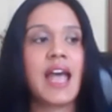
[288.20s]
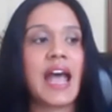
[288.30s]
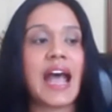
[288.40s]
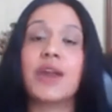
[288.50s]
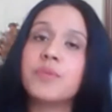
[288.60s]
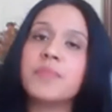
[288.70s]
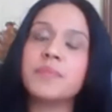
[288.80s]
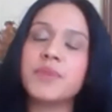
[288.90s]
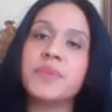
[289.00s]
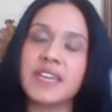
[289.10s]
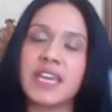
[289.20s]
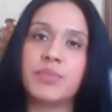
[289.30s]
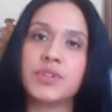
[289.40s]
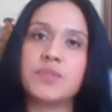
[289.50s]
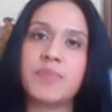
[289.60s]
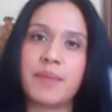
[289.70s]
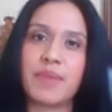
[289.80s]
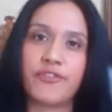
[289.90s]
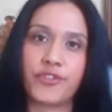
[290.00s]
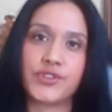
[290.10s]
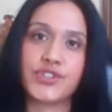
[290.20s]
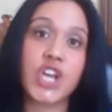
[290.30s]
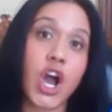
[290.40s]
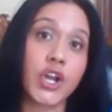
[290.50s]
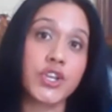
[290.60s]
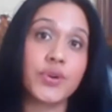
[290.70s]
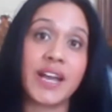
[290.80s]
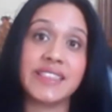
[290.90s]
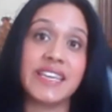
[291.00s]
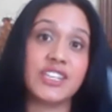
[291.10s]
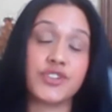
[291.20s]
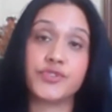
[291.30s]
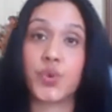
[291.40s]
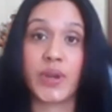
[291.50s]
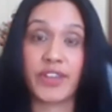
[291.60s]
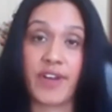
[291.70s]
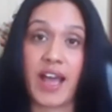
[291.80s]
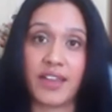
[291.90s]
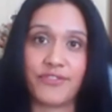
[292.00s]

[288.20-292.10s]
I remember being able to buy my first condo at the age of 25.